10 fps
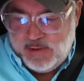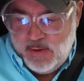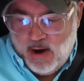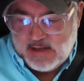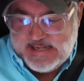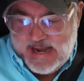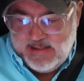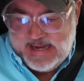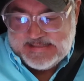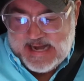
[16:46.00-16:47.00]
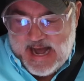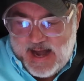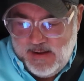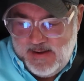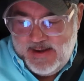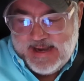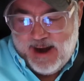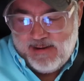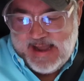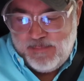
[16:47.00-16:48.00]
Bluehearts. Hey, Lisa.
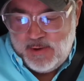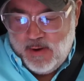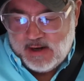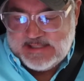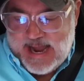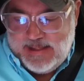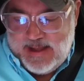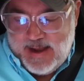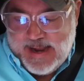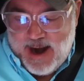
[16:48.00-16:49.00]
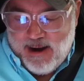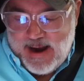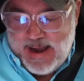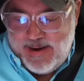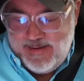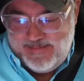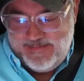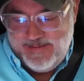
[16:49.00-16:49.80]
Karen Gay Bluehearts. Hey, Karen.